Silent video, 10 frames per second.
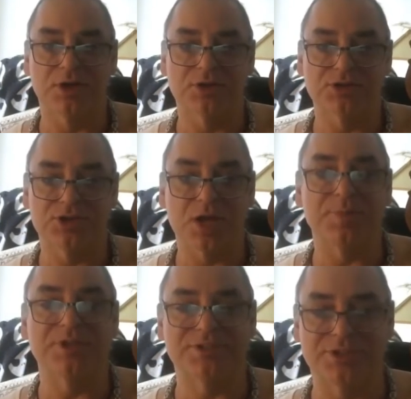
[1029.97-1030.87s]

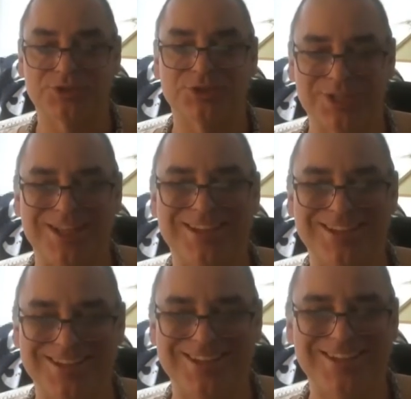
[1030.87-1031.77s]
shopping centers.
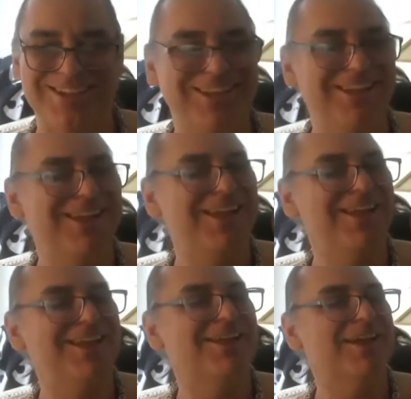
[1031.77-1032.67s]

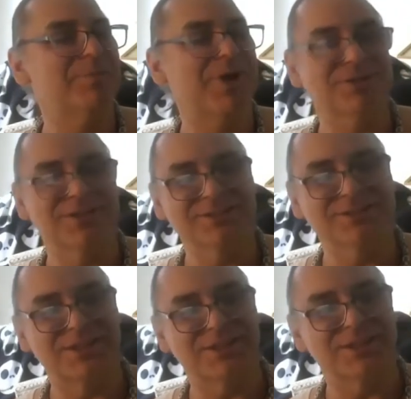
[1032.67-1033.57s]
And I bought
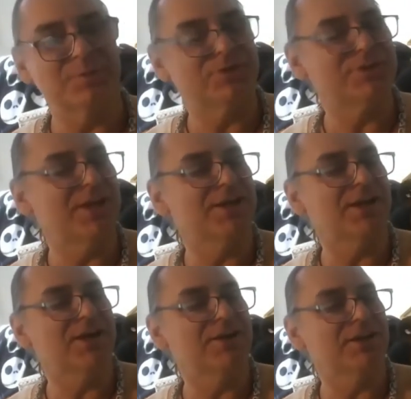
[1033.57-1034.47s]
this in a
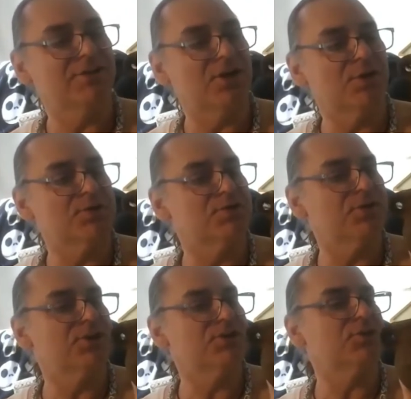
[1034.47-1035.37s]
botanica. They thought it was
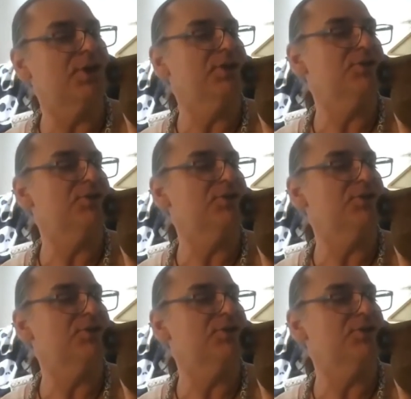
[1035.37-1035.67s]
very strange